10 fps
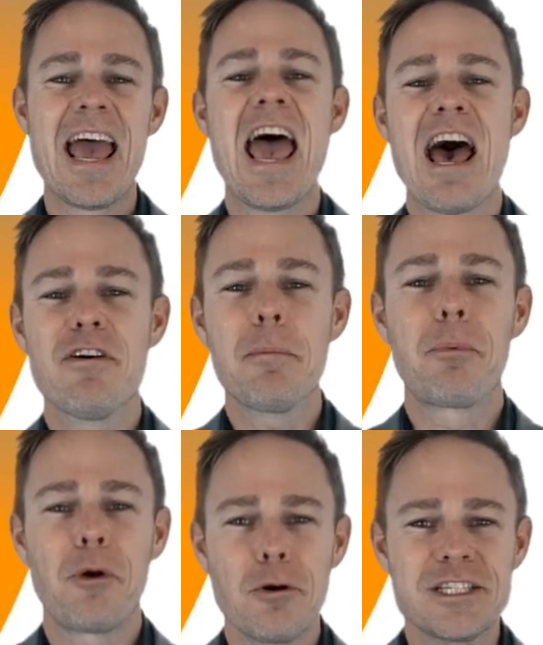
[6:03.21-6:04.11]
have a
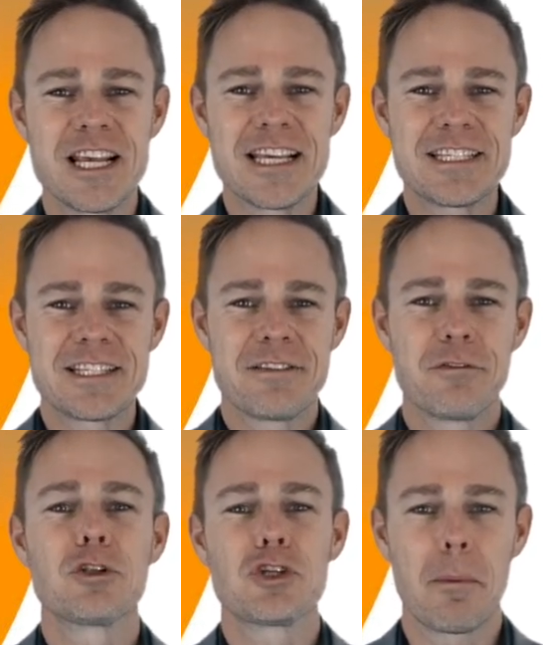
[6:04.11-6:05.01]
process
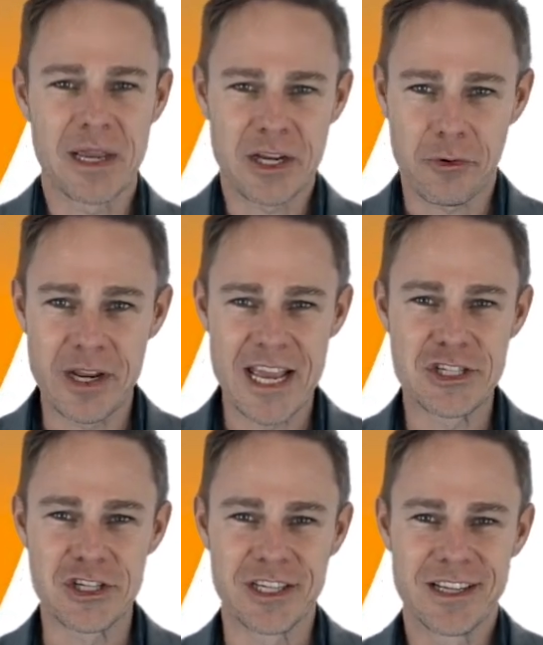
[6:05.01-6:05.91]
for topic
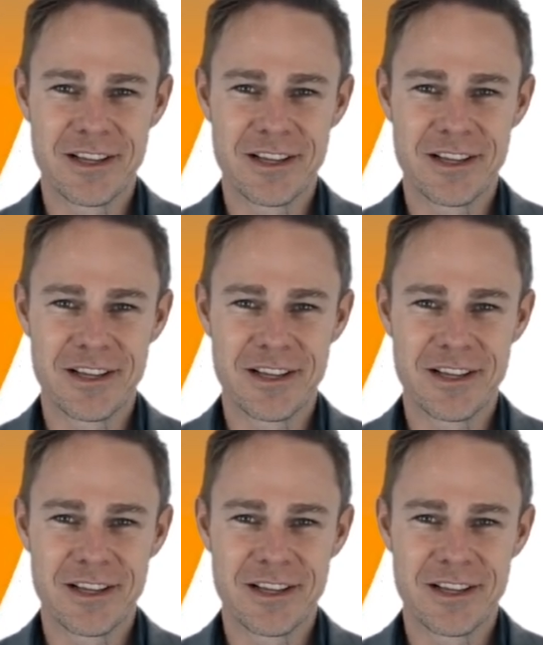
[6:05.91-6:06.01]
creation.